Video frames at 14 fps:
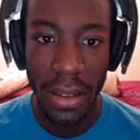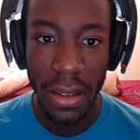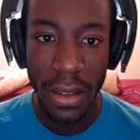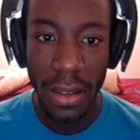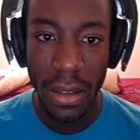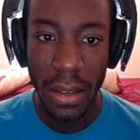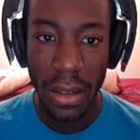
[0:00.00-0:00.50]

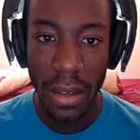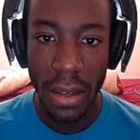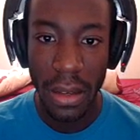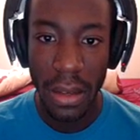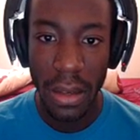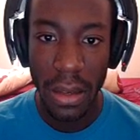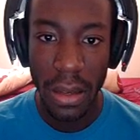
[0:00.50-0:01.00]

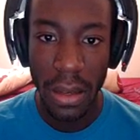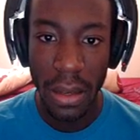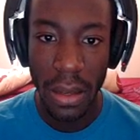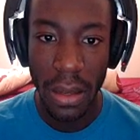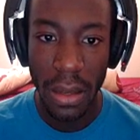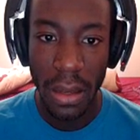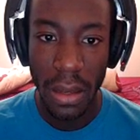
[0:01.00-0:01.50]

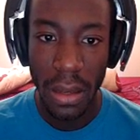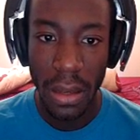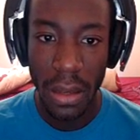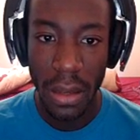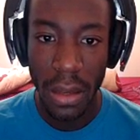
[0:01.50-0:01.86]
(no one is talking)